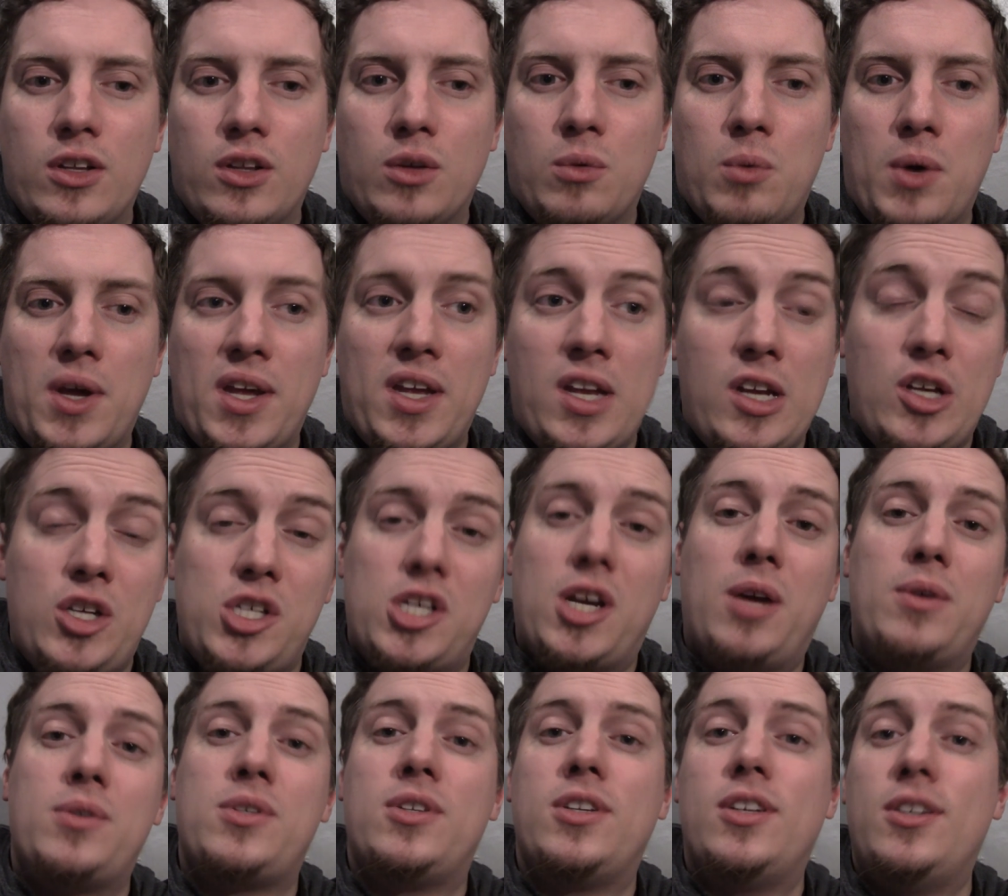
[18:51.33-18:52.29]
The way he
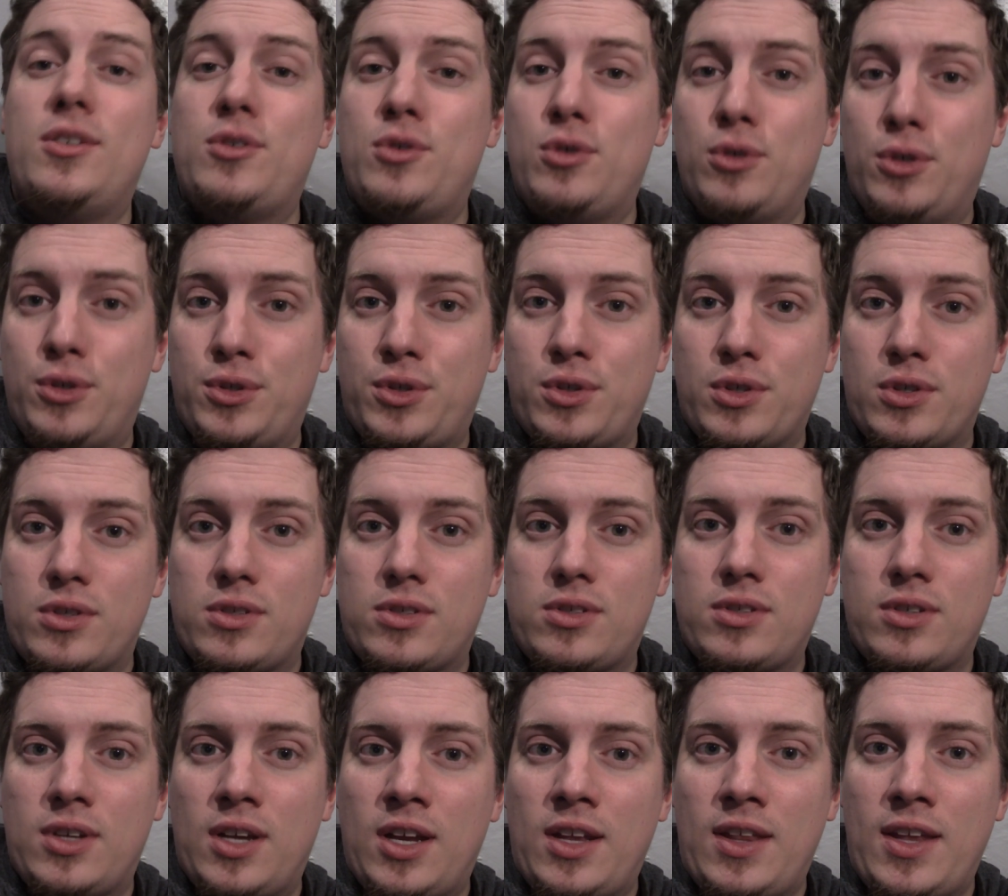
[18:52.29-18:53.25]
shouts at his
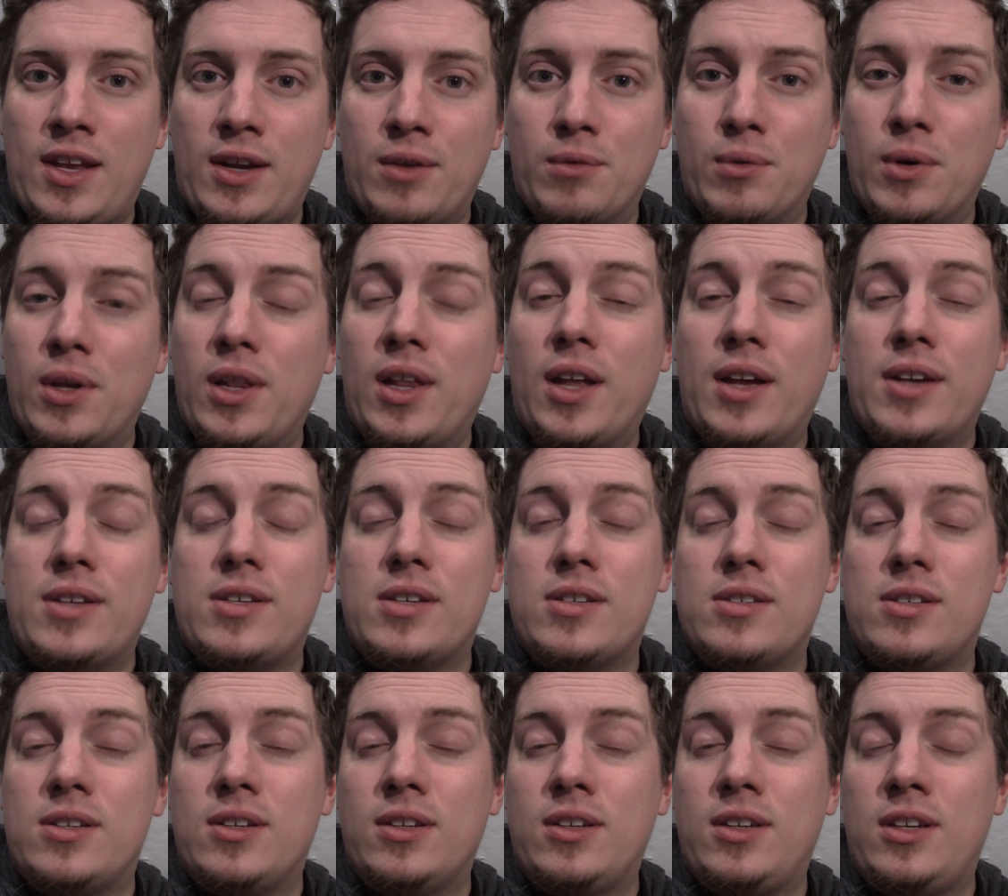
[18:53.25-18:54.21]
daughters and then
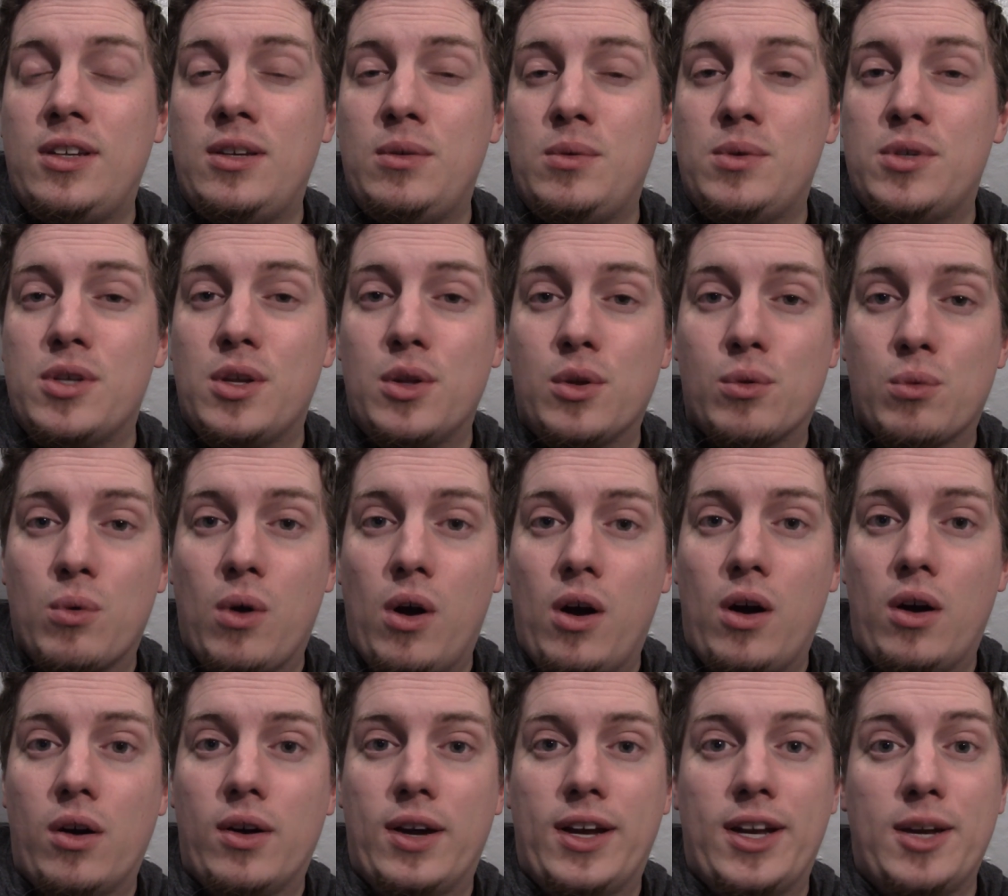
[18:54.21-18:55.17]
realizes that he was in the
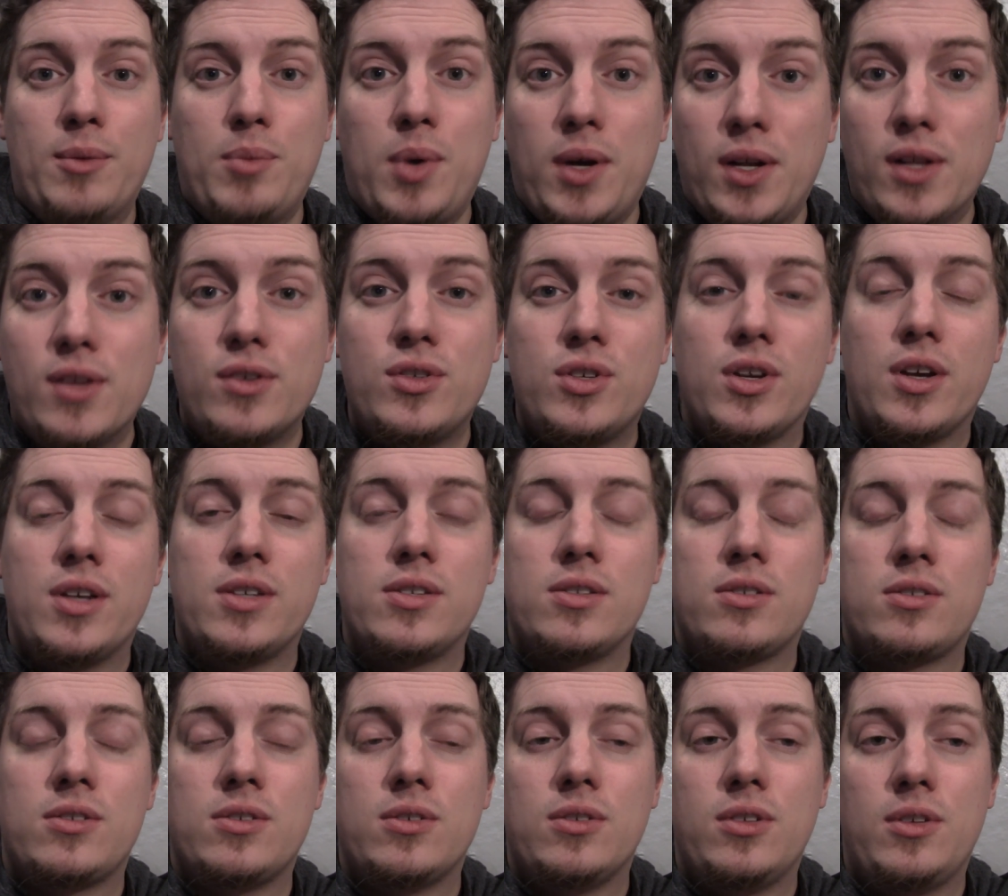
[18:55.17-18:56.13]
wrong and
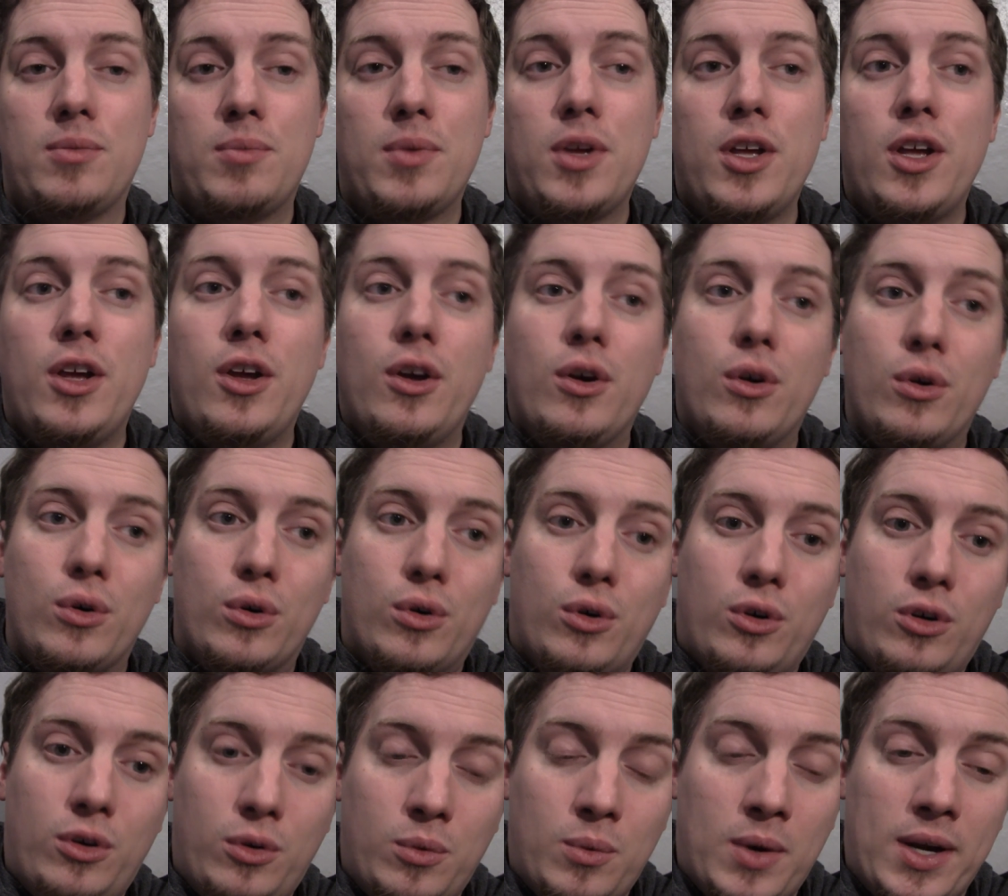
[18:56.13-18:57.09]
apologizes to them,
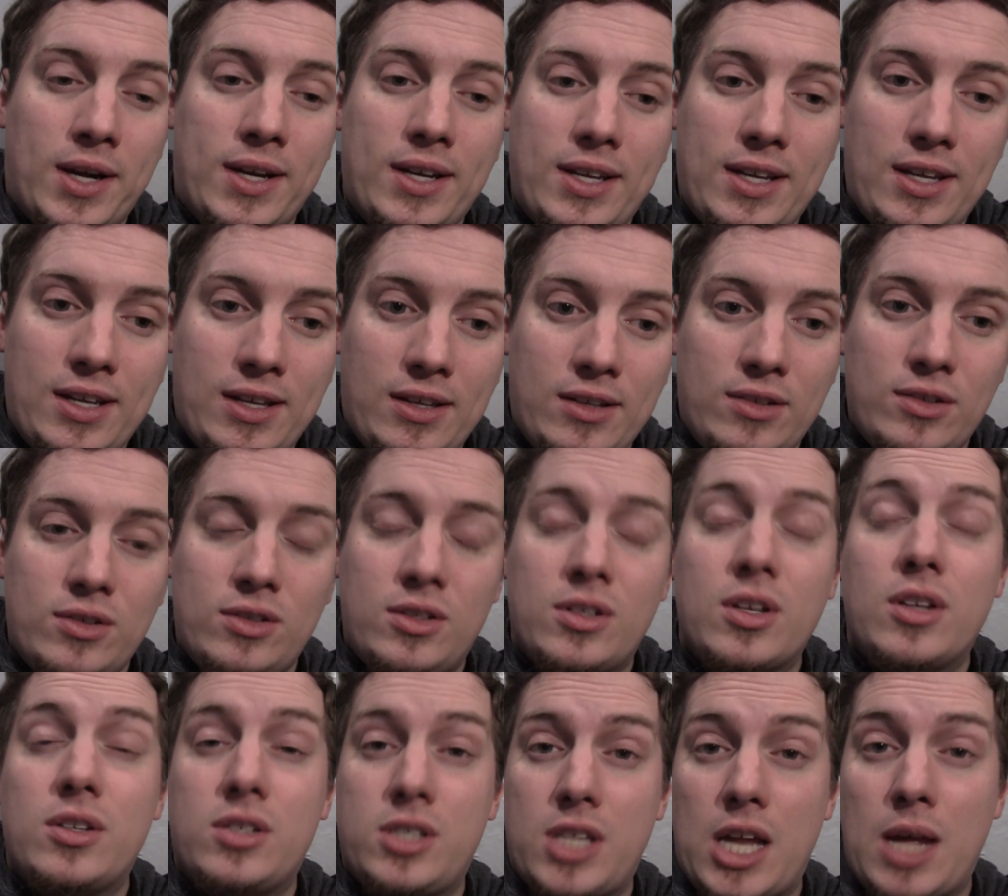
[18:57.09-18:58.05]
or when he
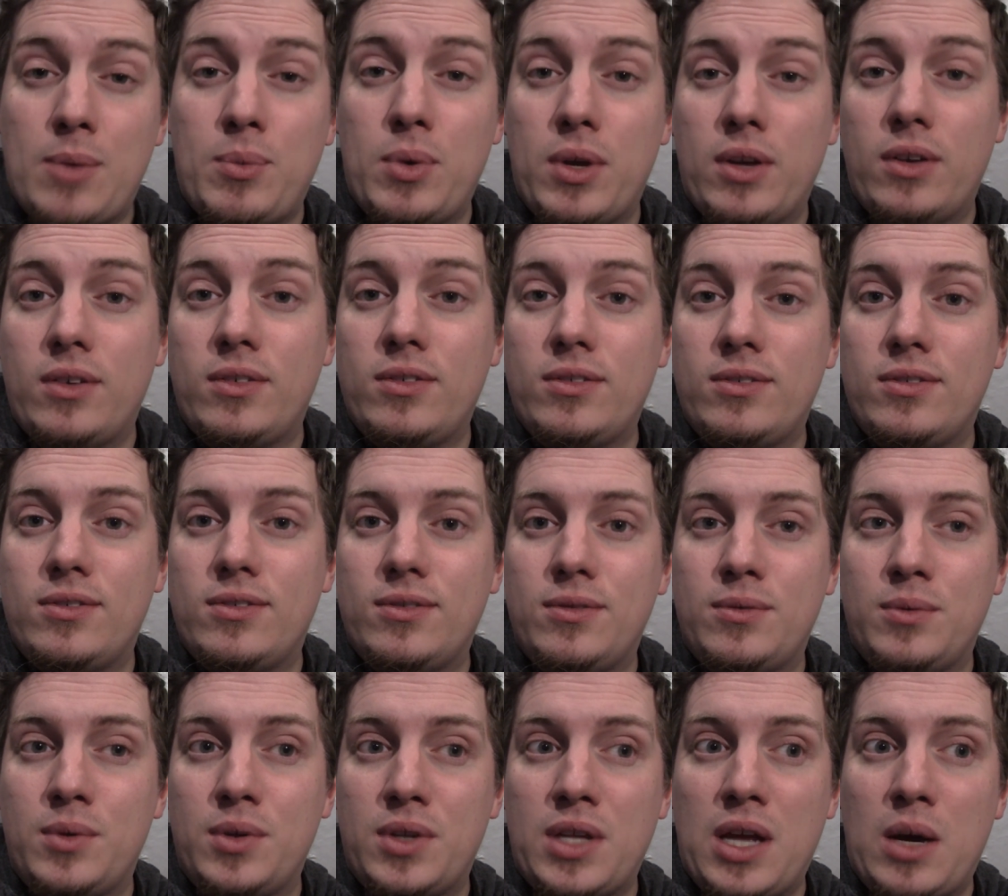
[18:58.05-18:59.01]
does step in
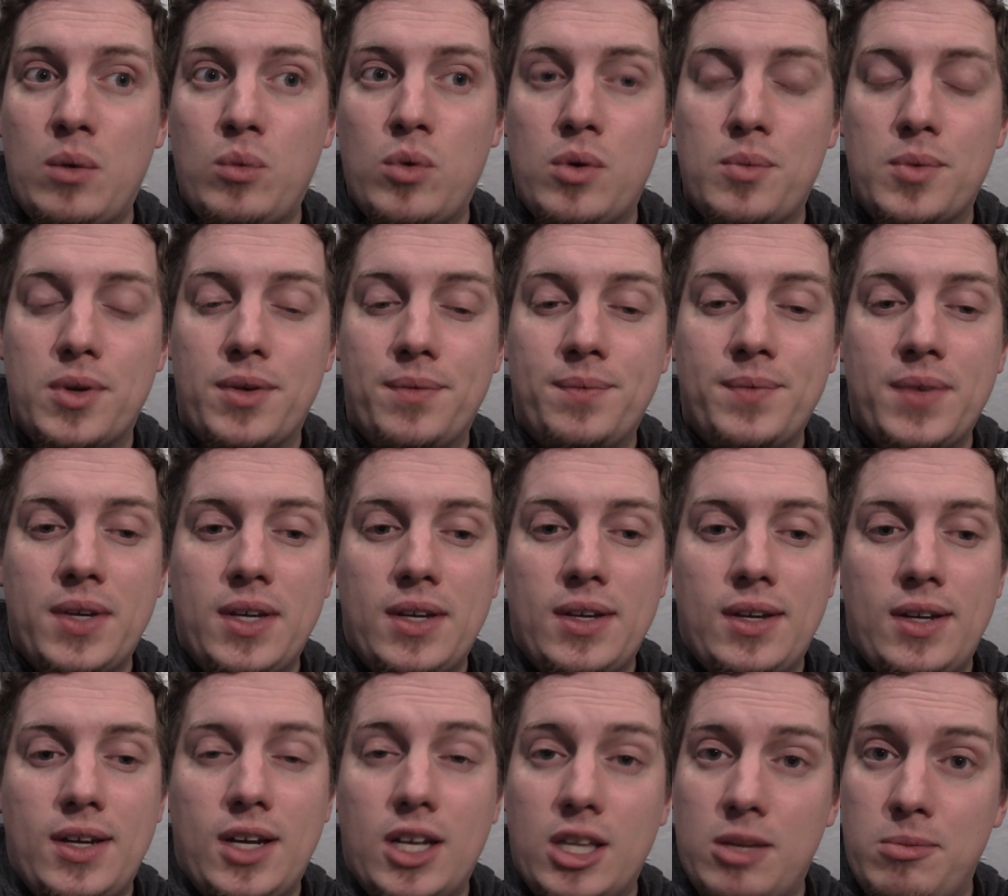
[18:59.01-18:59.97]
with that woman
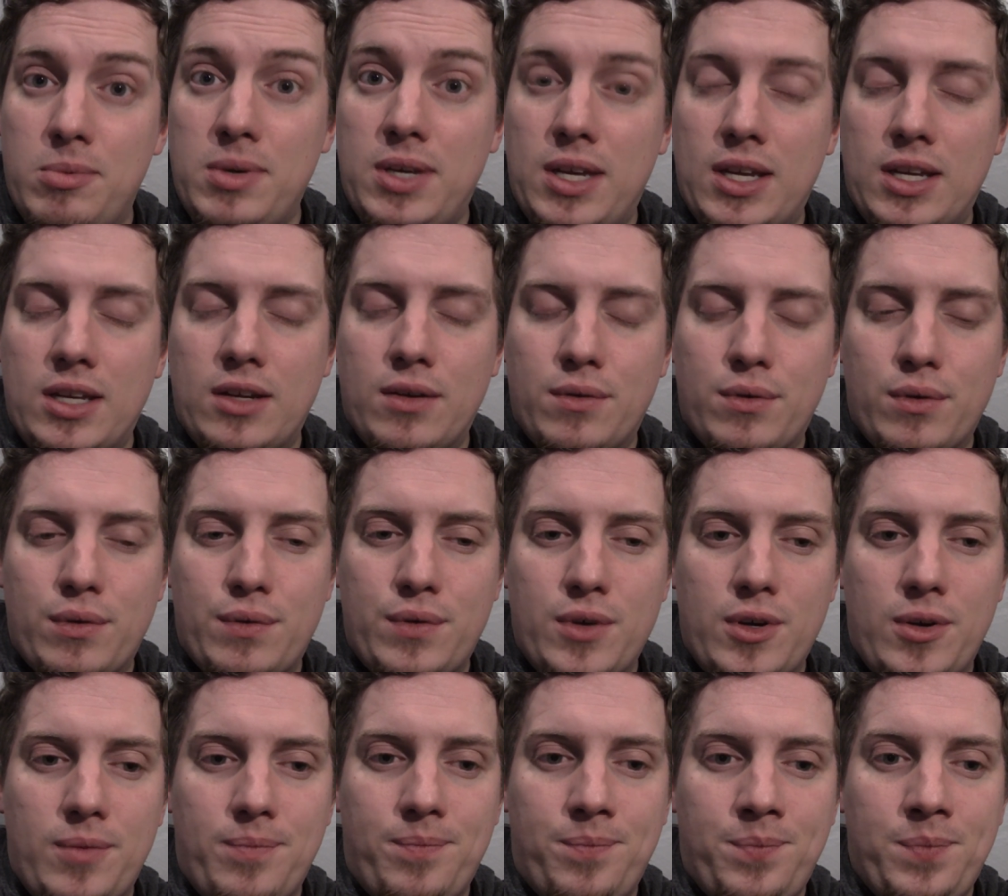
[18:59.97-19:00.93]
at the beginning of the
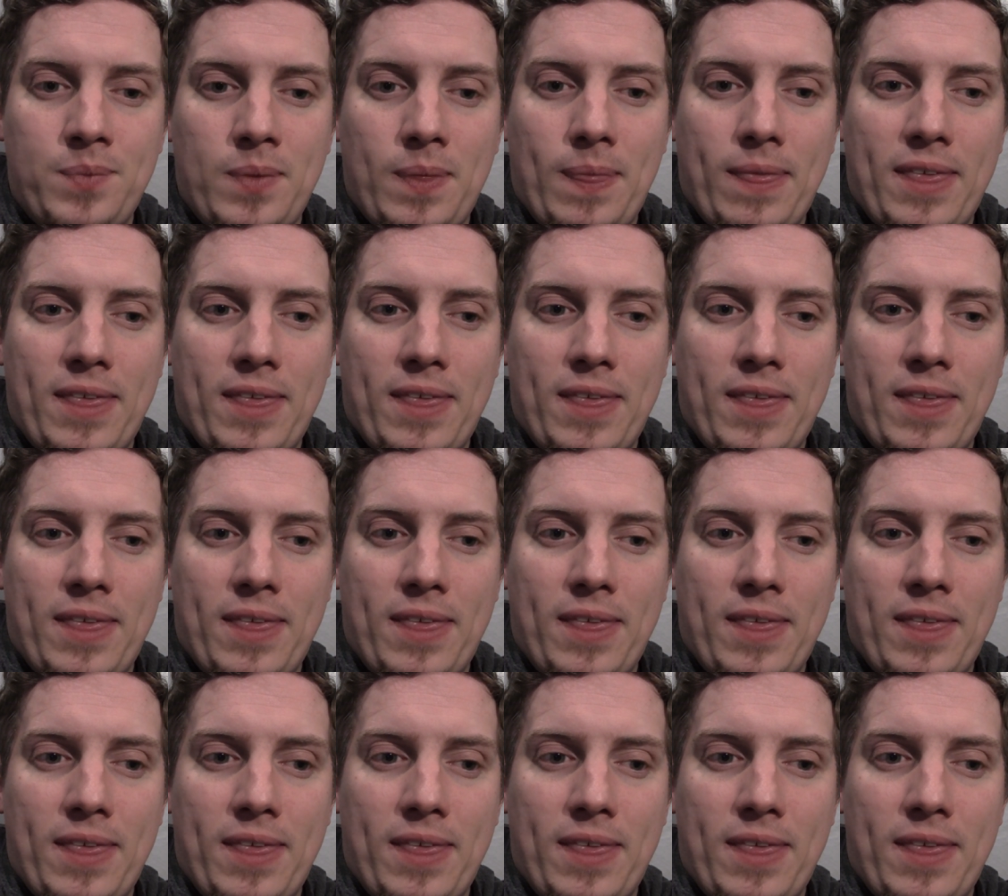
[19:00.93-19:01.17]
film.